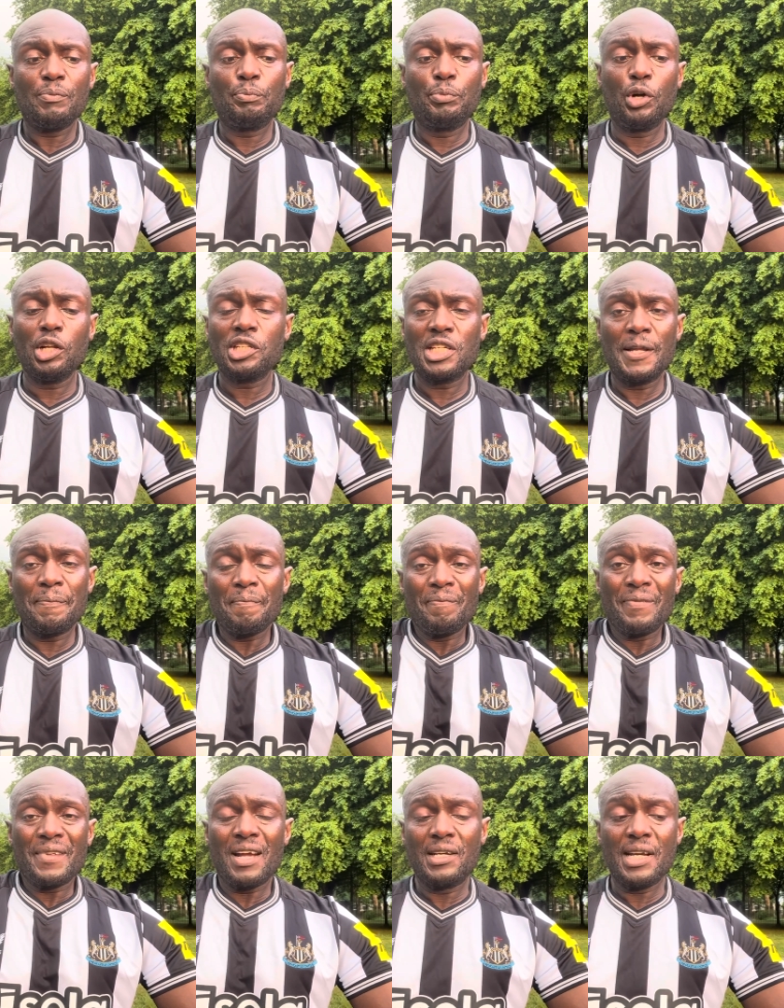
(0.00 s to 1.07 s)
But
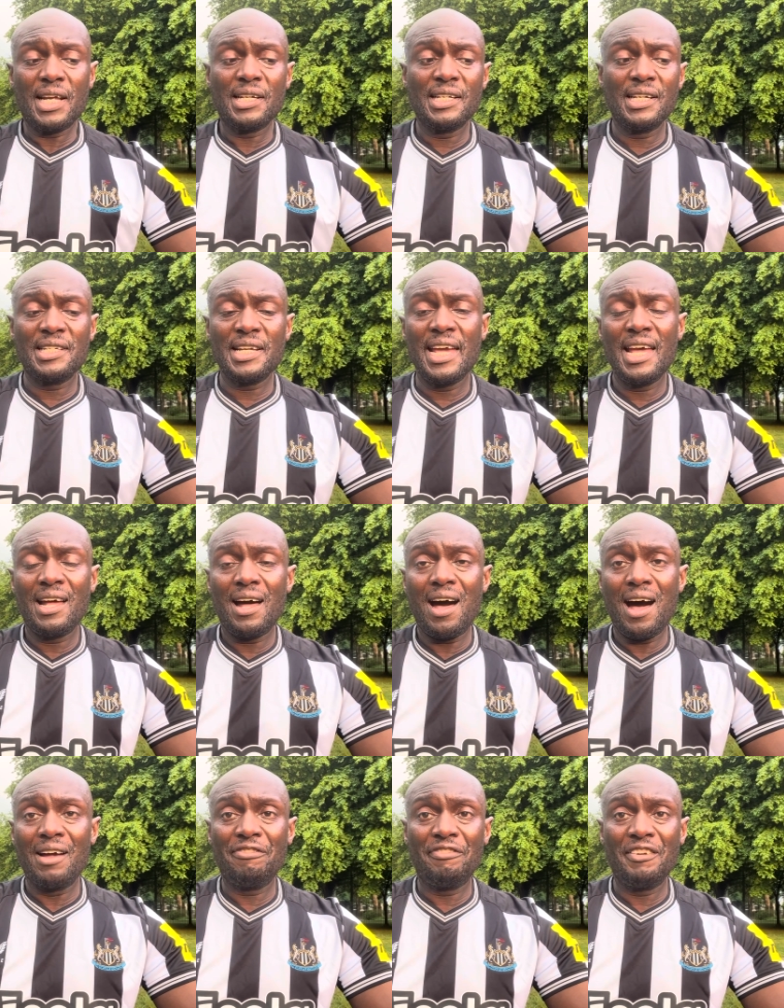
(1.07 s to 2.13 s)
at the end of the day,
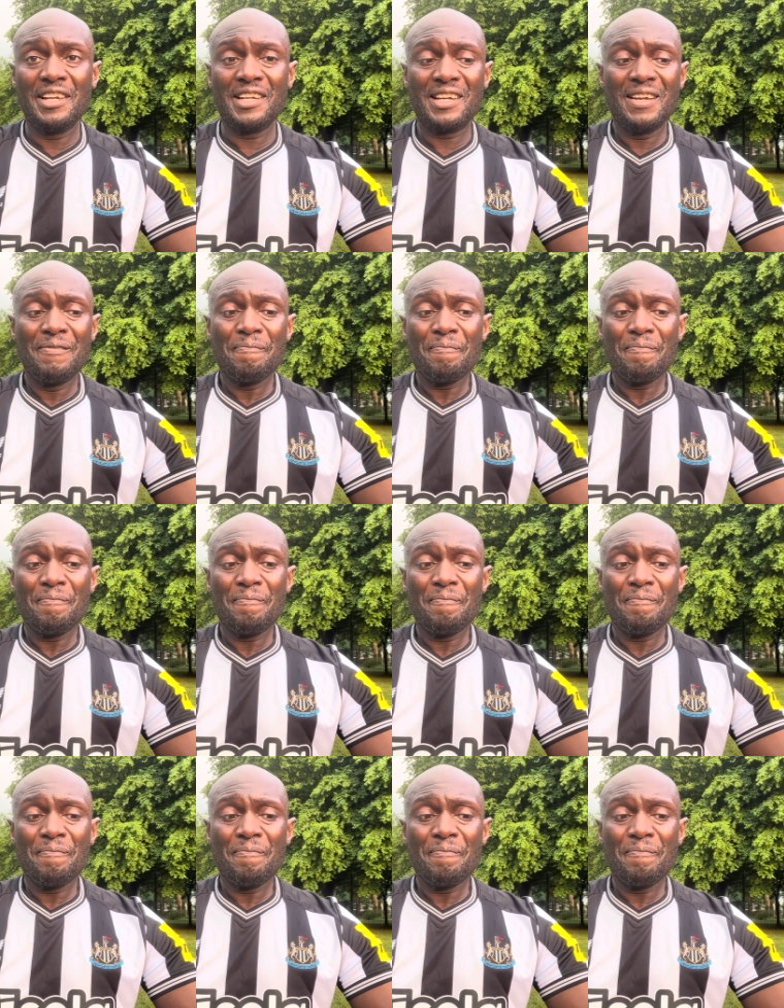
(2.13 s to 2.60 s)
I think